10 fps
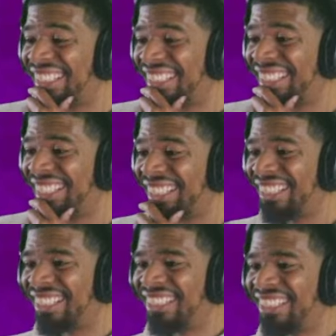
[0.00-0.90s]

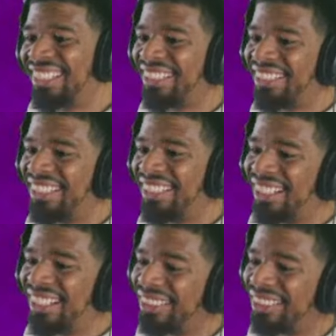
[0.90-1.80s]
Alonso has not
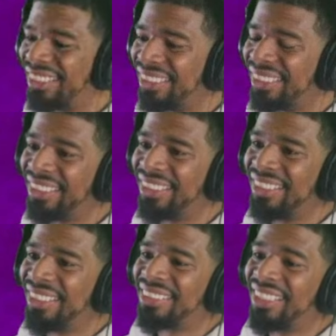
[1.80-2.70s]
had his per
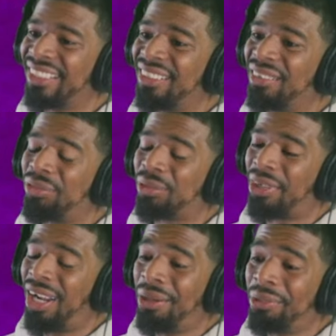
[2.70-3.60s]
Seeing them
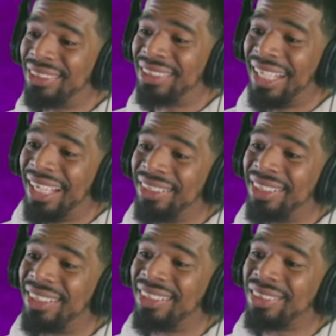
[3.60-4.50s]
Ferraris down
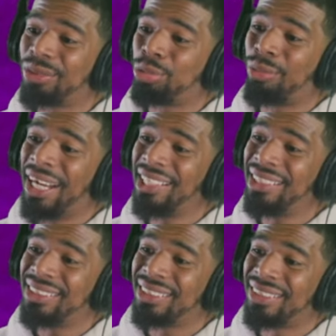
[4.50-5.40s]
there is
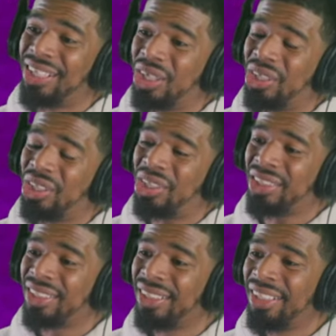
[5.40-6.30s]
crazy,
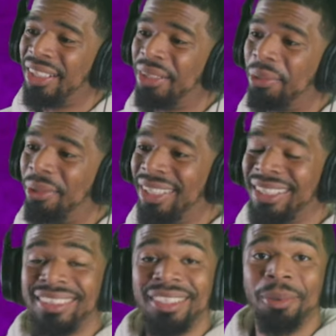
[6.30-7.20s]
dog. What
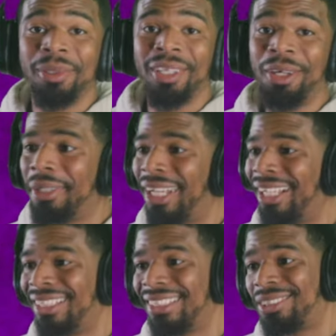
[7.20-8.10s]
is going on? Hey,
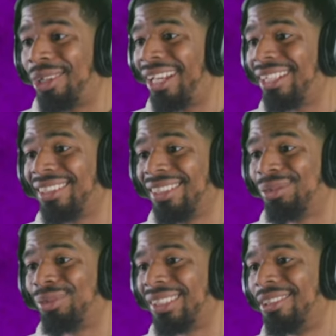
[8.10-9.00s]
this track
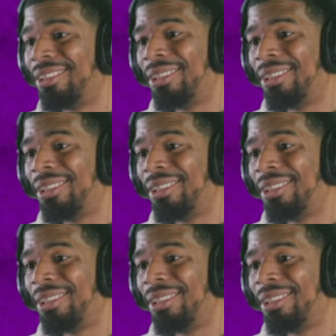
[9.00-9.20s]
different.